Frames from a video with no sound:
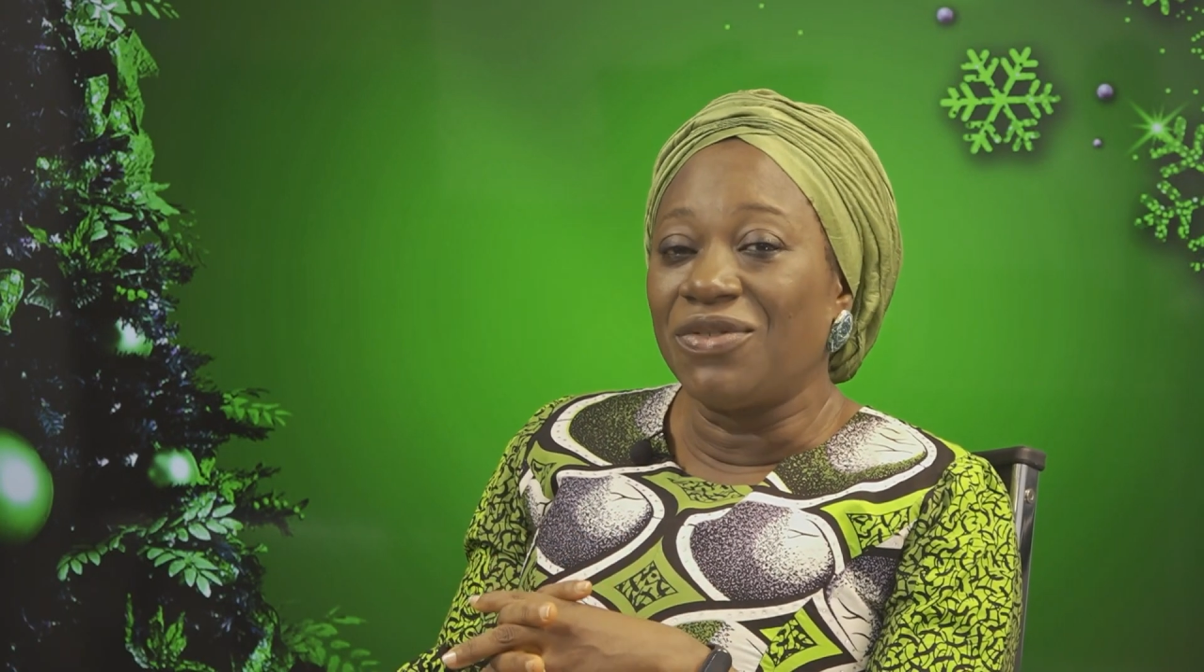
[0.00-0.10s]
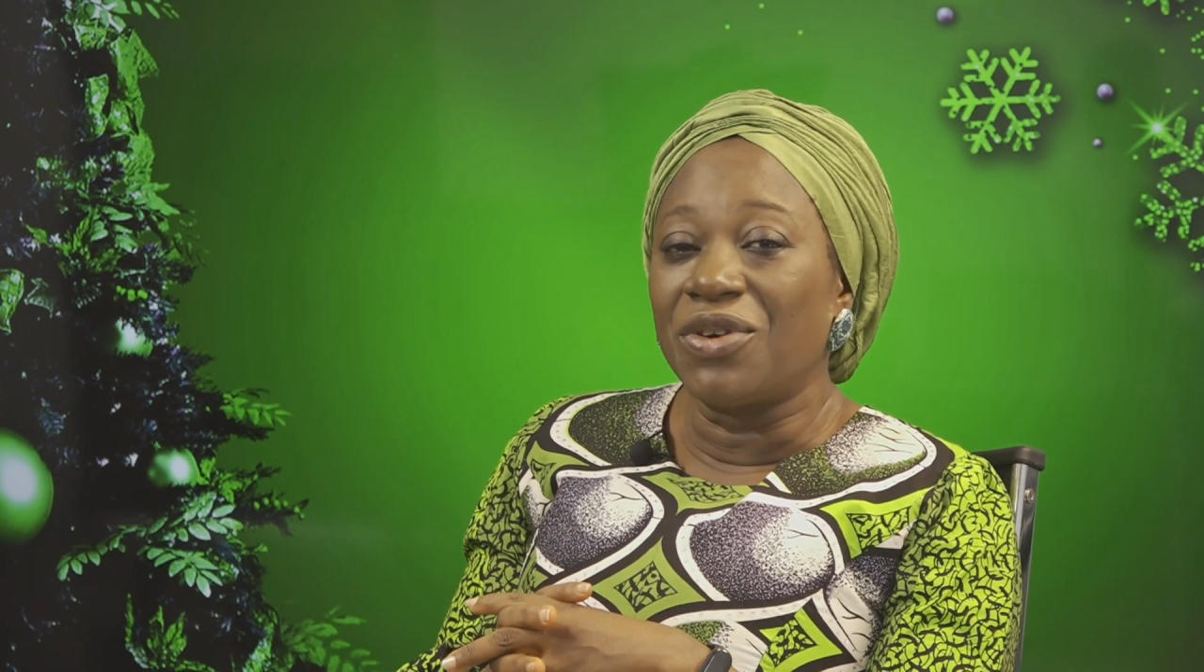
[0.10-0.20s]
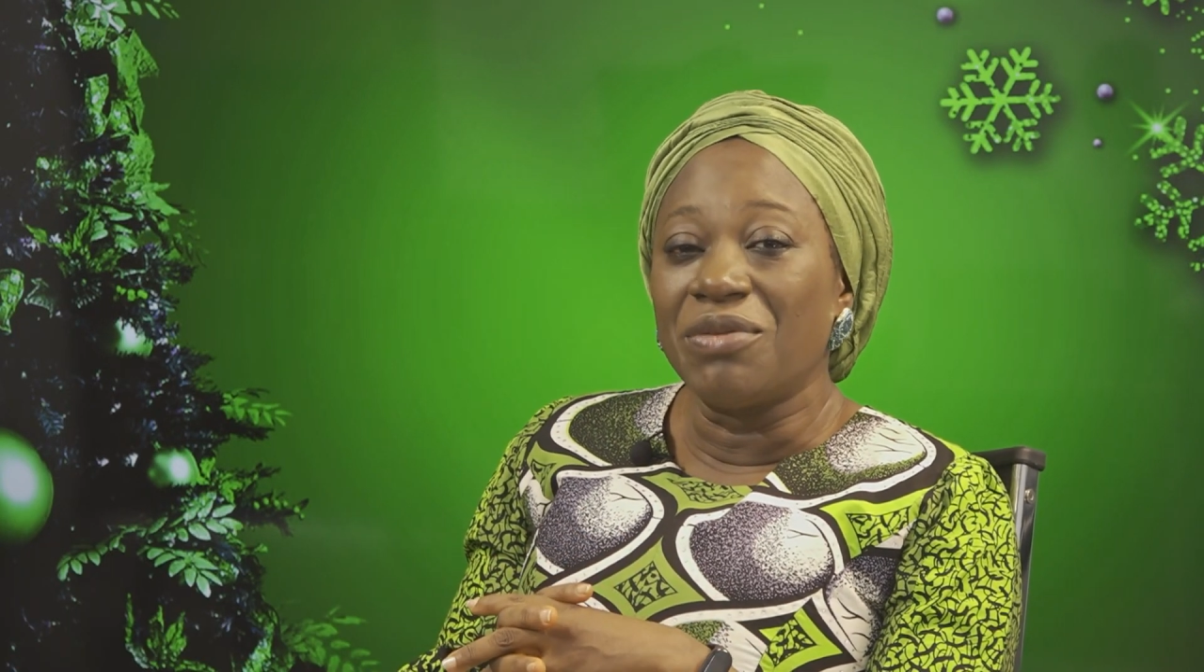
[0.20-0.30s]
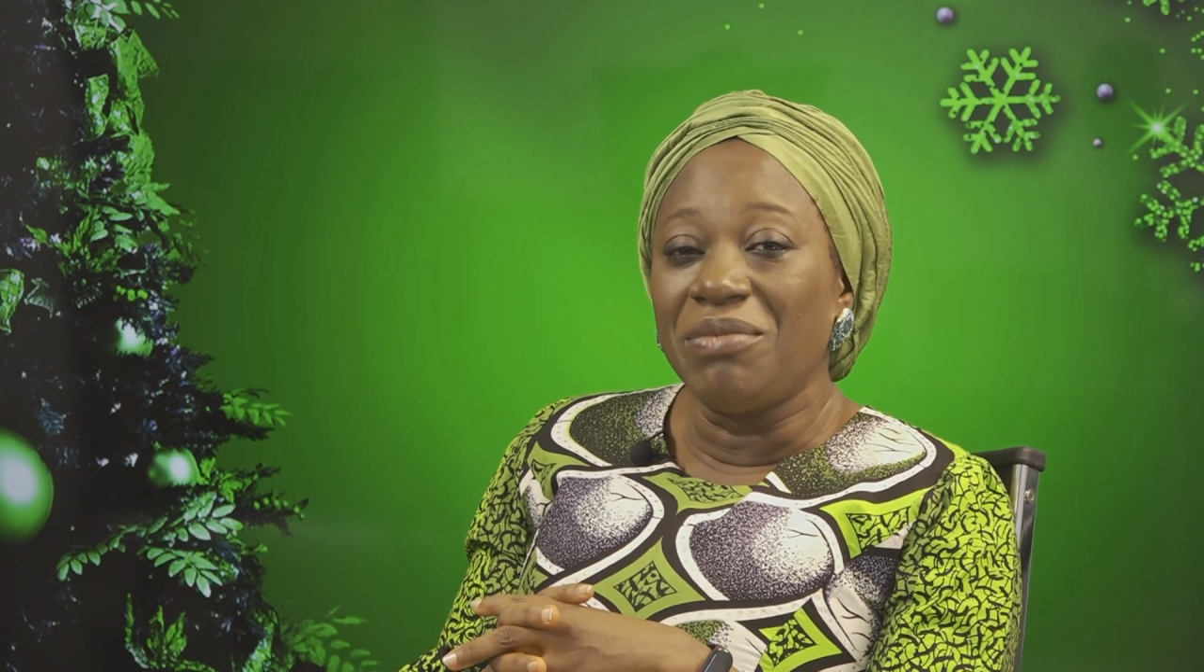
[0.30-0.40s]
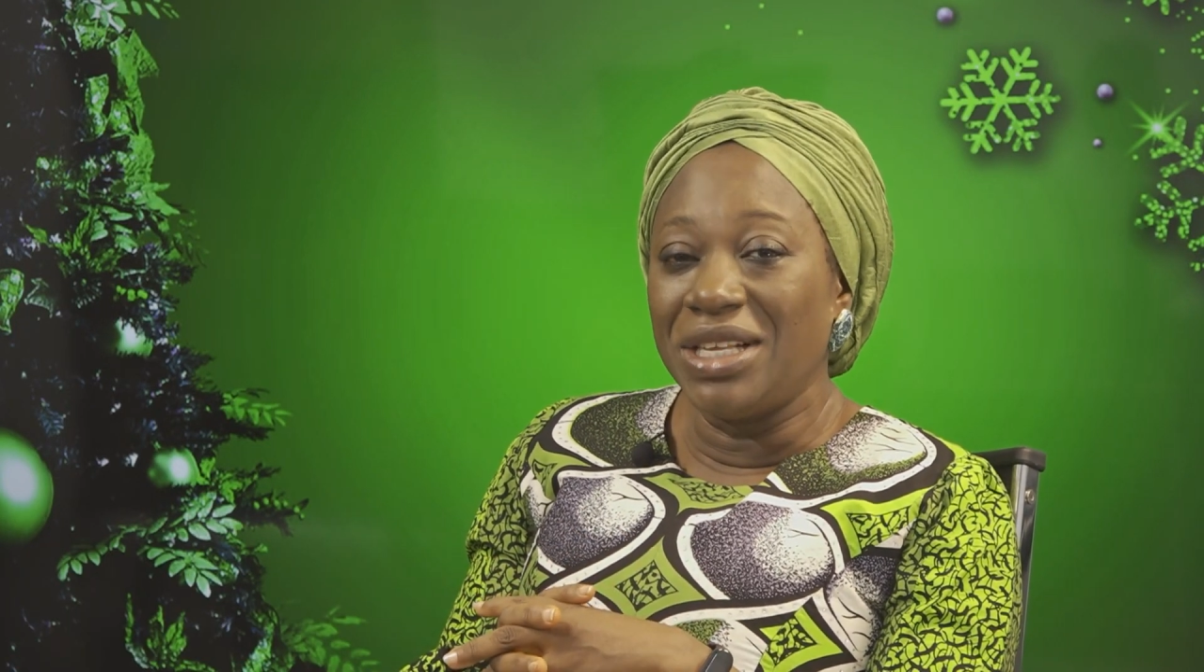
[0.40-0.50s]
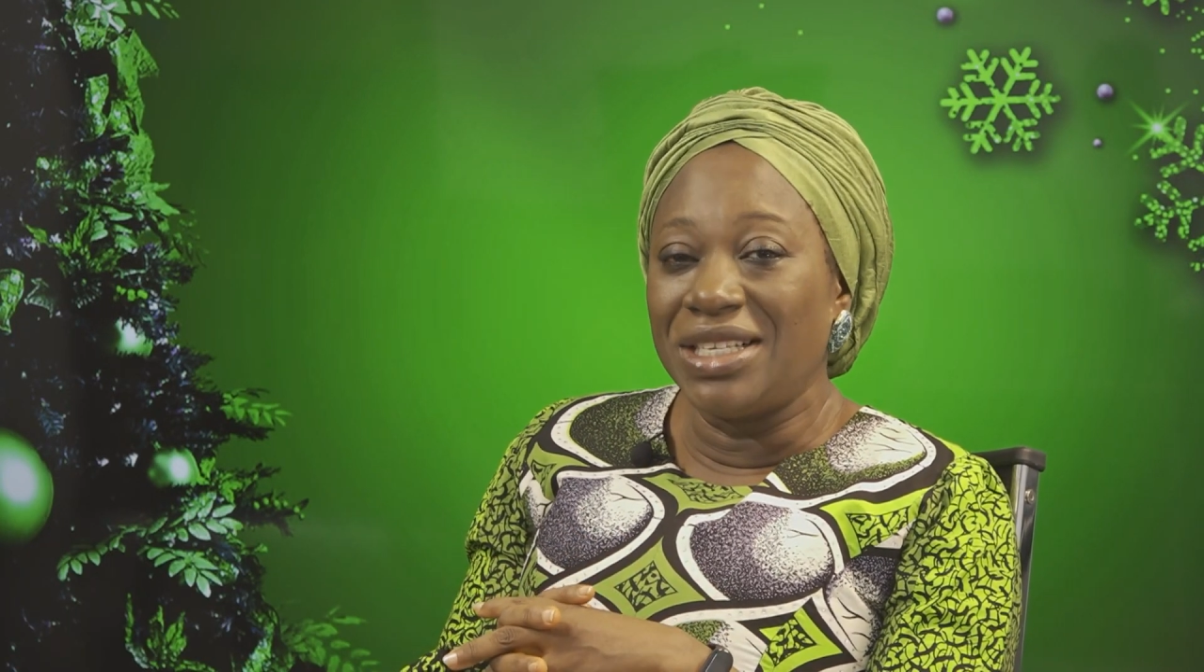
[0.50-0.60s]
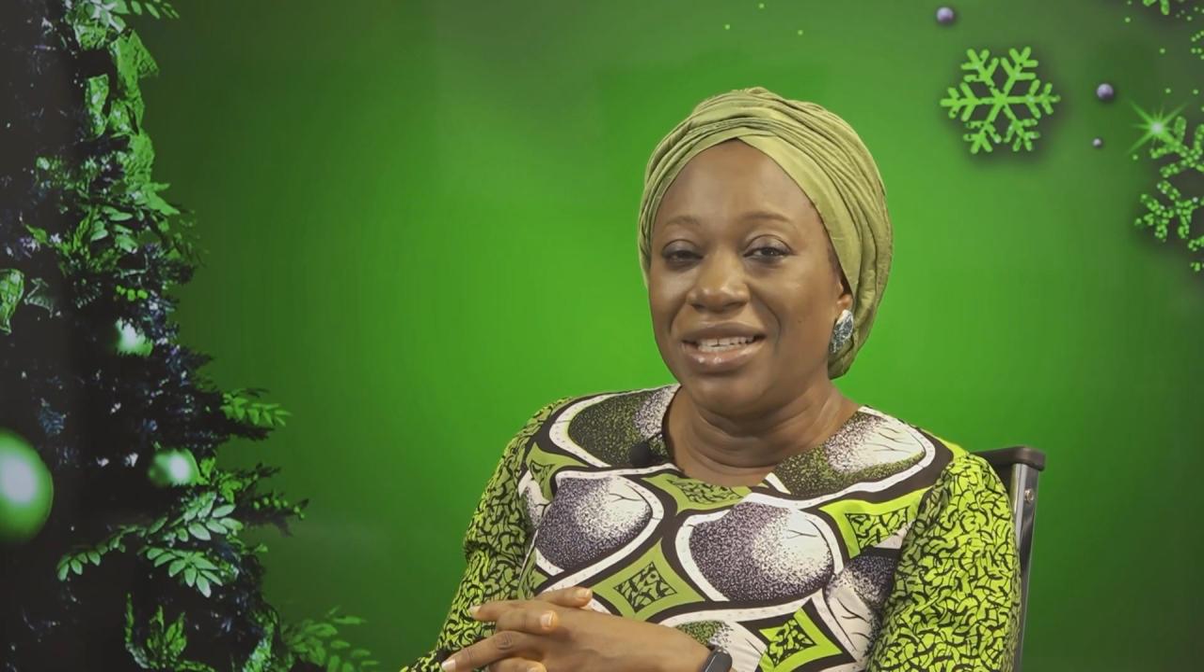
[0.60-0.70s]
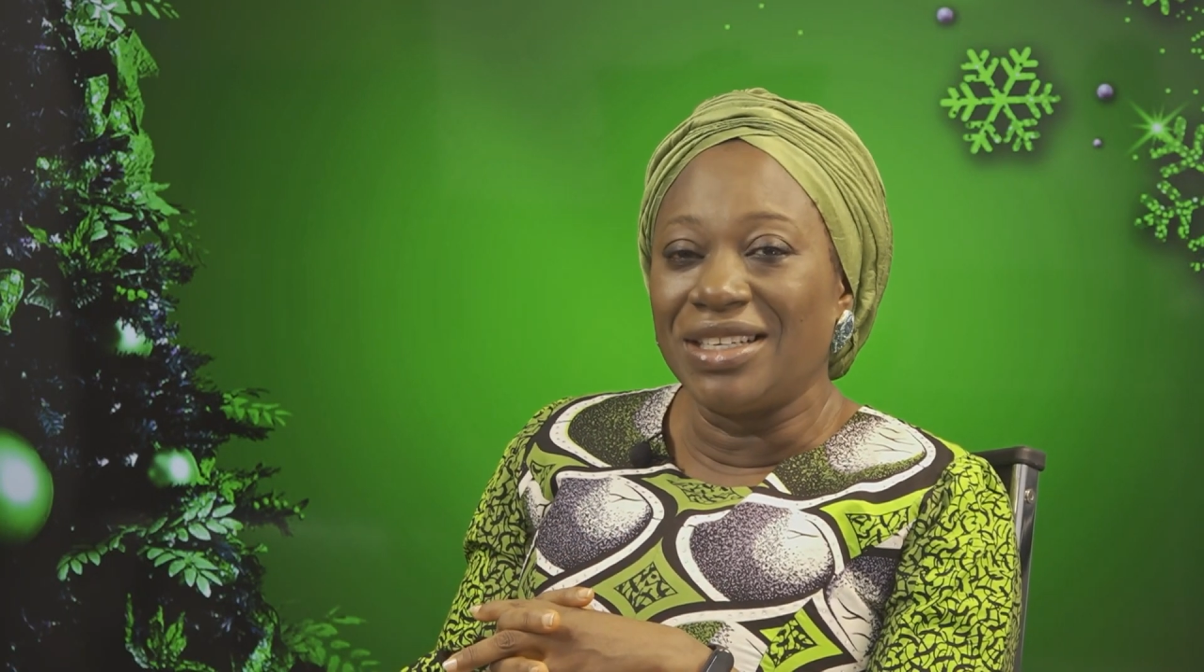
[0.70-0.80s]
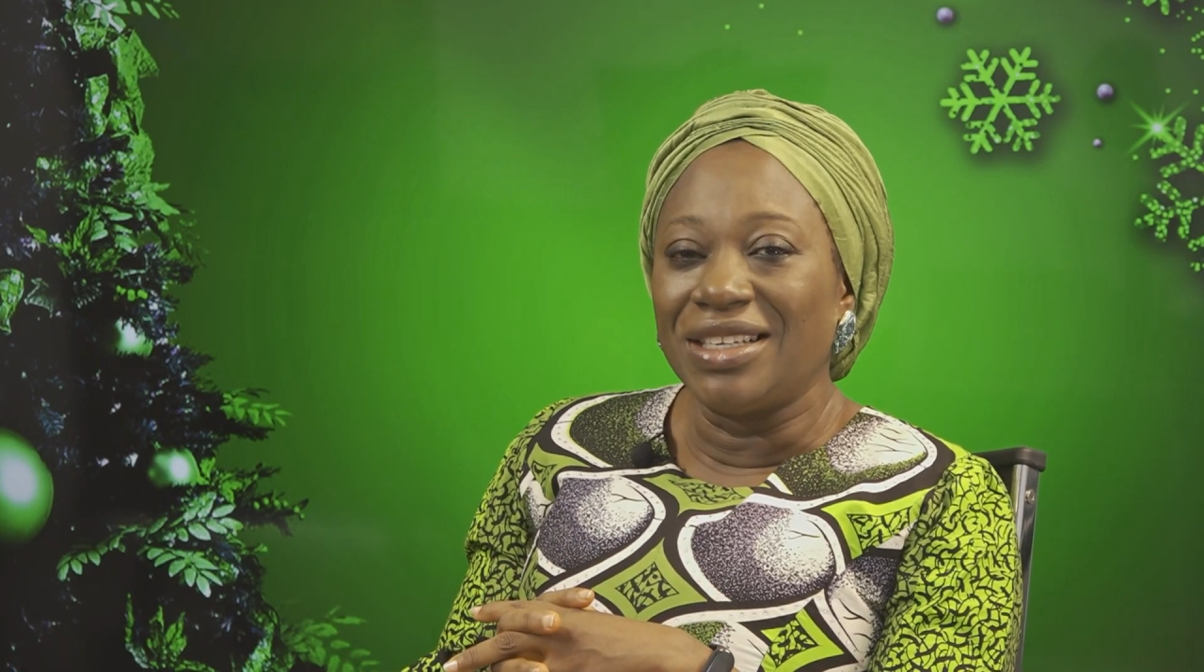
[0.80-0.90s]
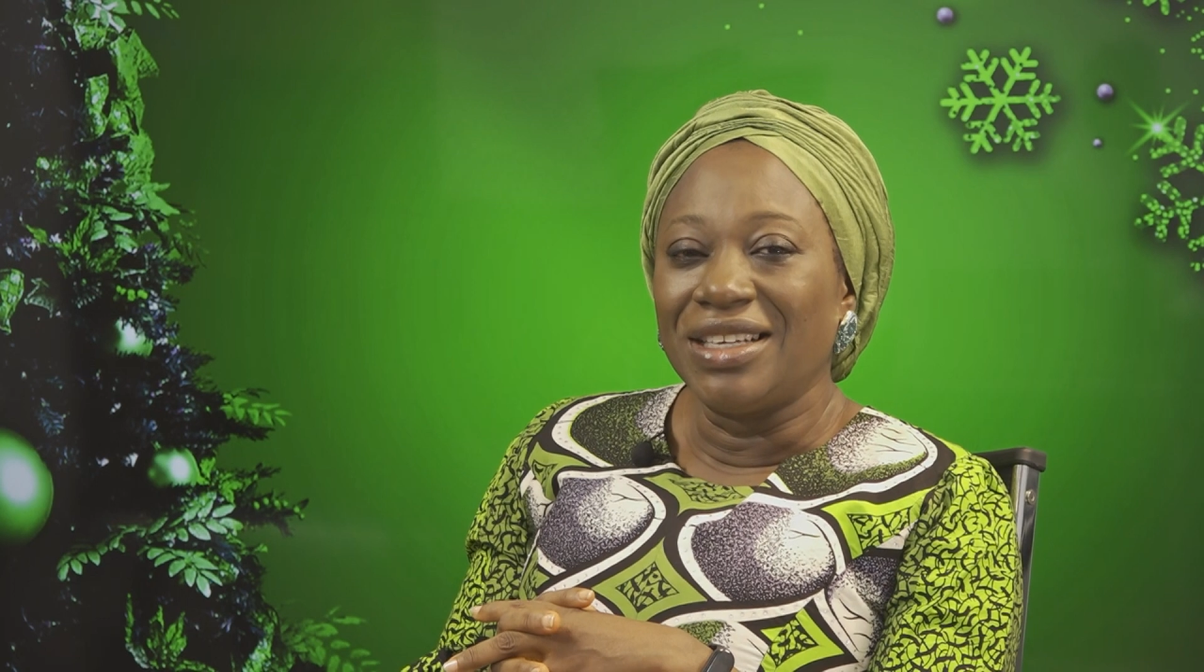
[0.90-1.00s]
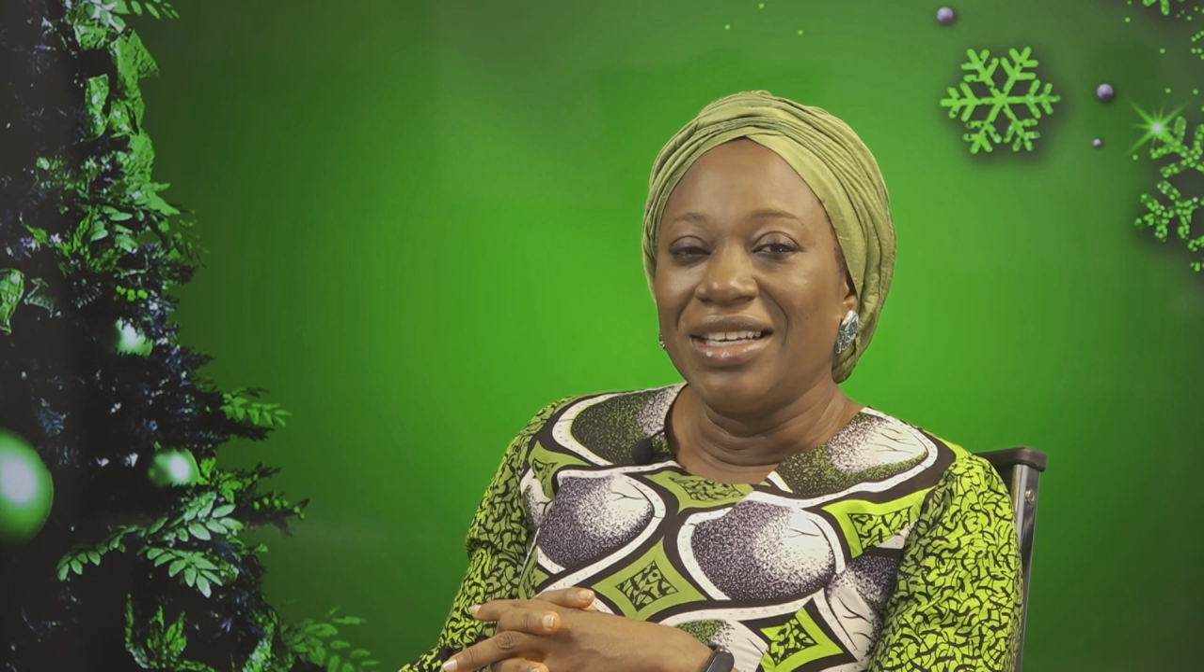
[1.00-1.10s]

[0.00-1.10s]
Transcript: for a meeting